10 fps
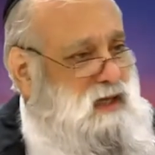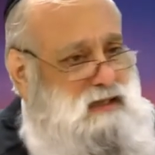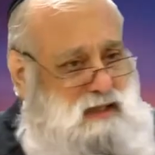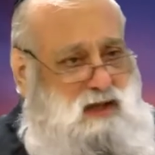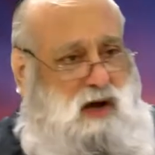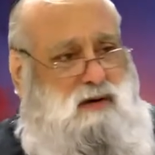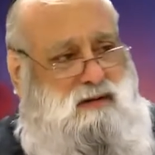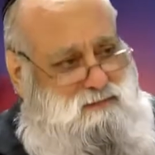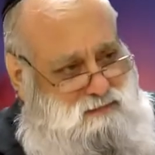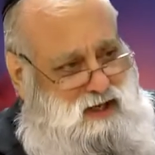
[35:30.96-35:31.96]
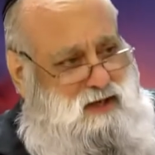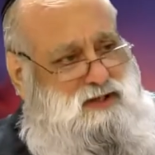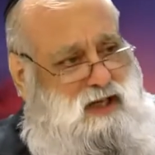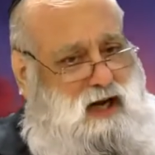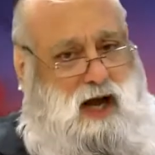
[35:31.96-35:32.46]
He says, oh, in
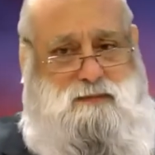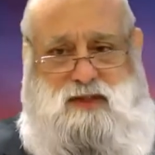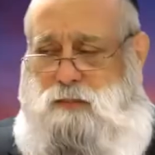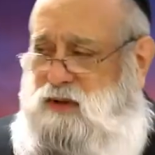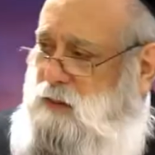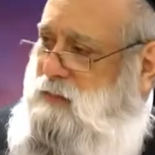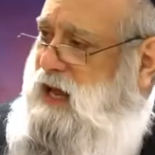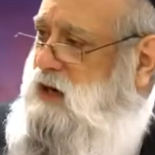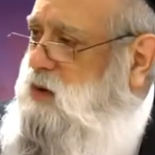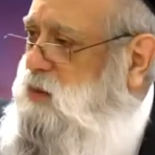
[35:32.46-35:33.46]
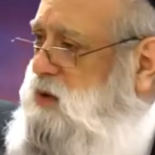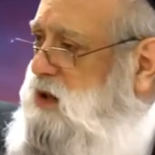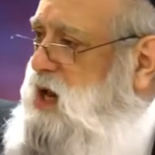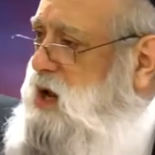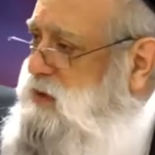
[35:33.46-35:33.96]
years to come, there'll be a man who
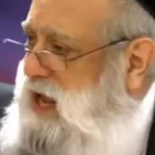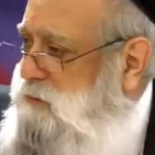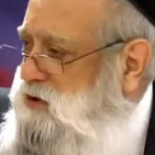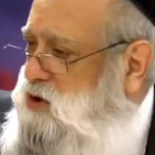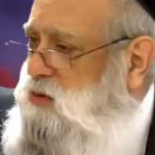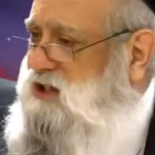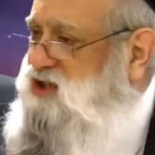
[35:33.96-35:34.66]
will be able to